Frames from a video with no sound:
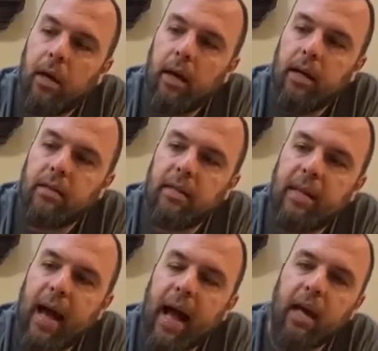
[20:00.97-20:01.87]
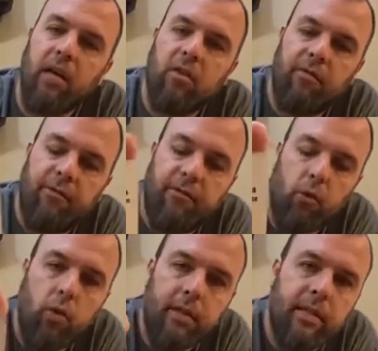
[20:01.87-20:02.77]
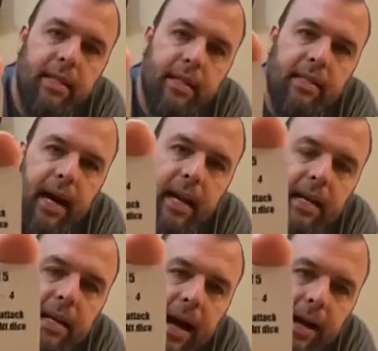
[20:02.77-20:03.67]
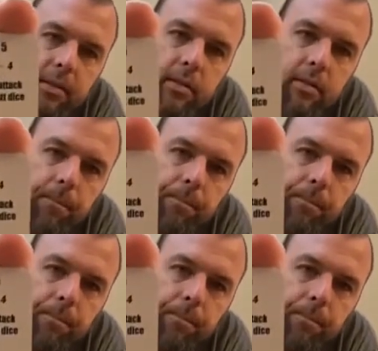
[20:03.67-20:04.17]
His attack is 4 6-sided dice.